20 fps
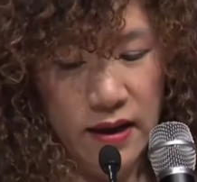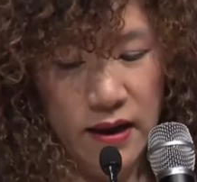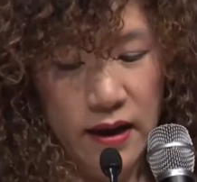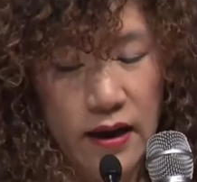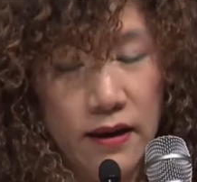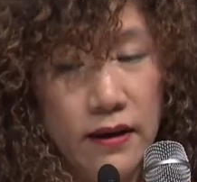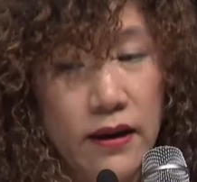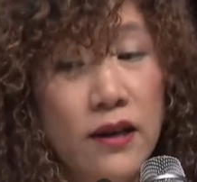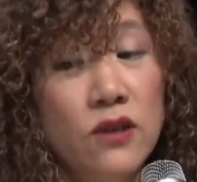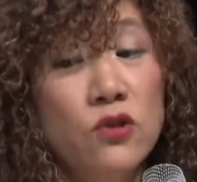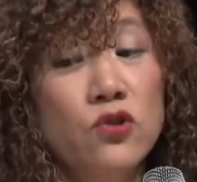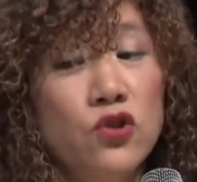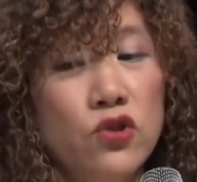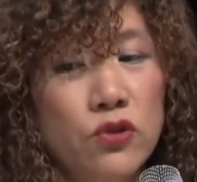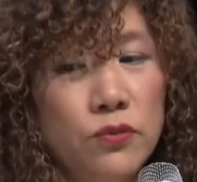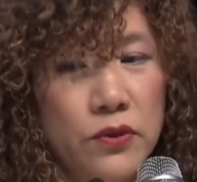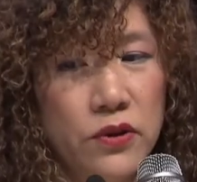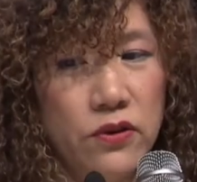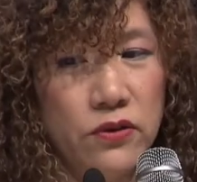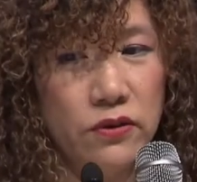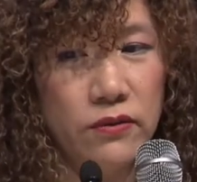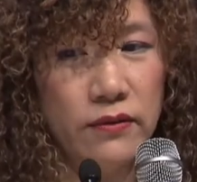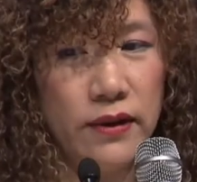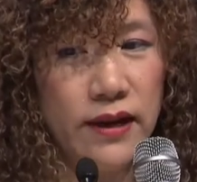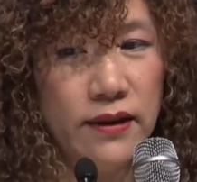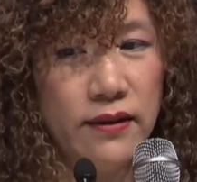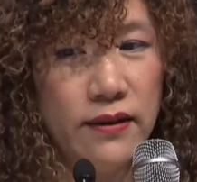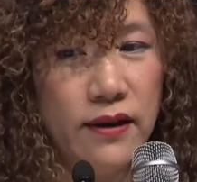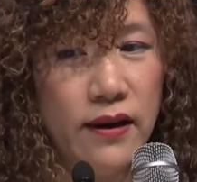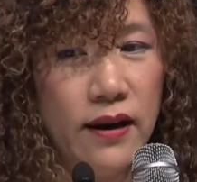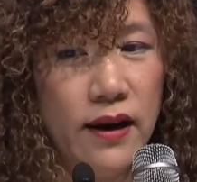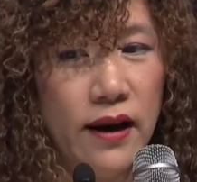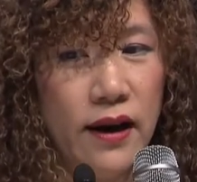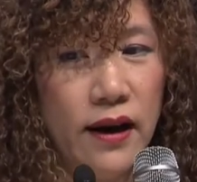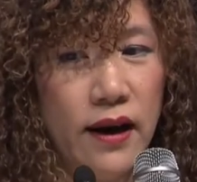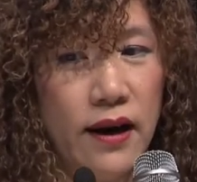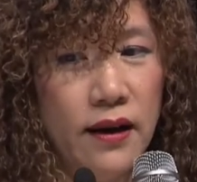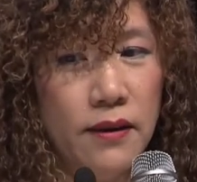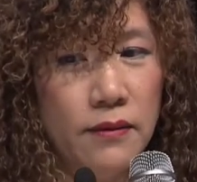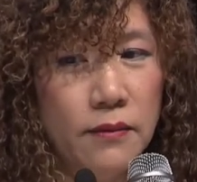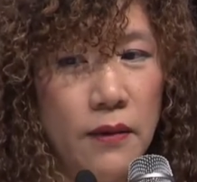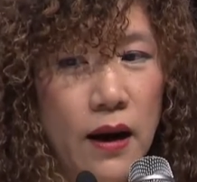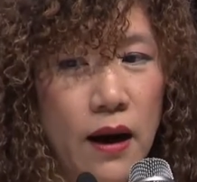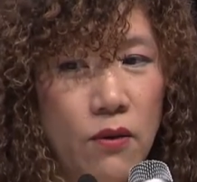uh, contribute uh,